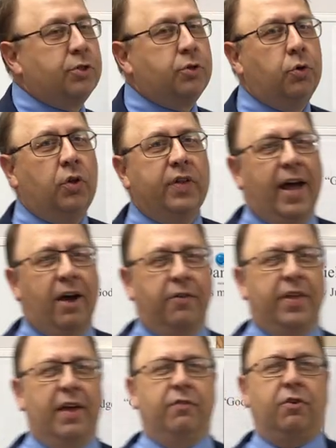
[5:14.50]
school now.
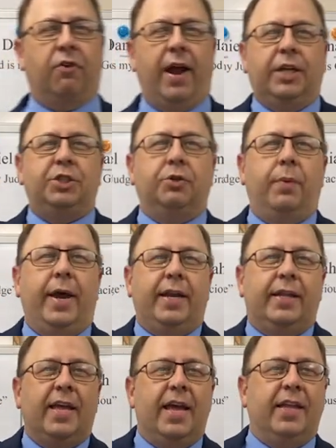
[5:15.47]
They've
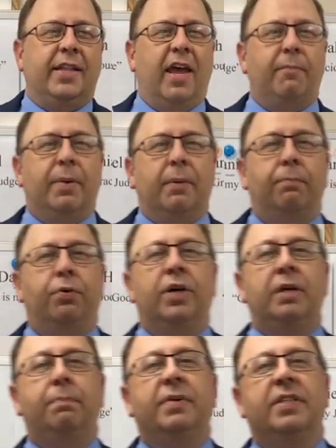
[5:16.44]
graduated. They've been
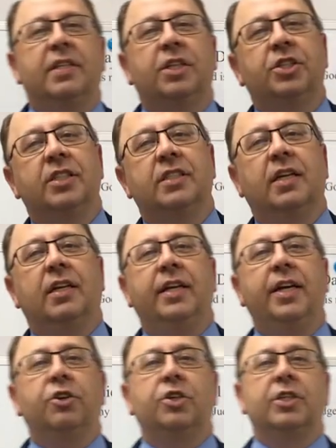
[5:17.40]
put in positions of
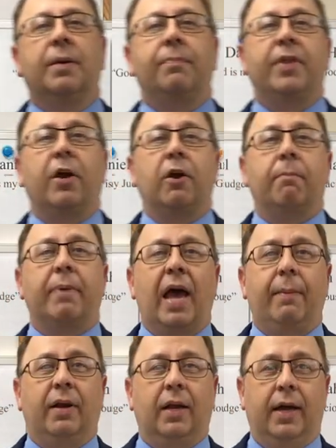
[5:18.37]
leadership there in
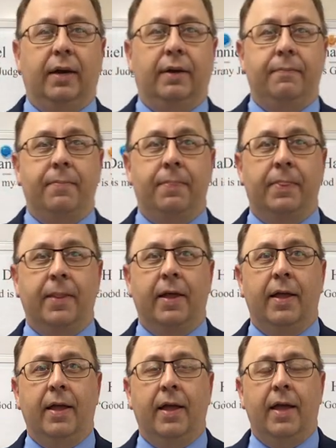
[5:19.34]
Babylon.
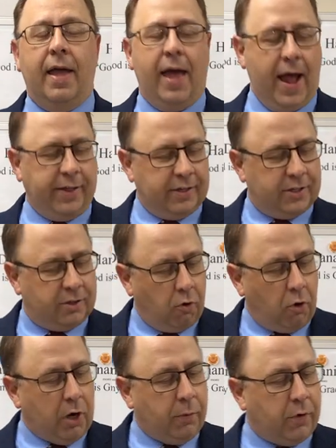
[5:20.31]
And the
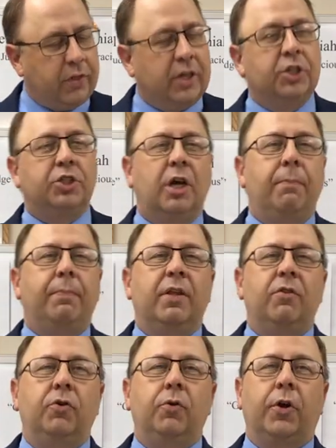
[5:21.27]
story we're going to jump
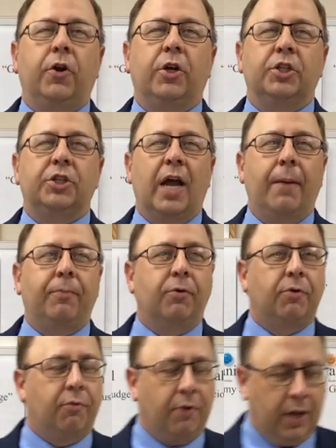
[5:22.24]
into here in
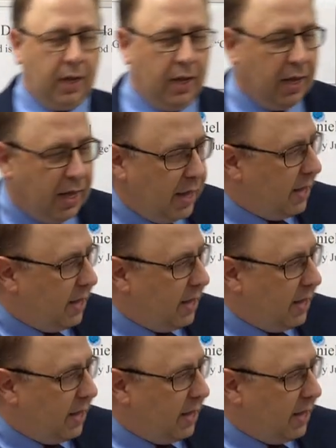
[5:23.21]
chapter 3,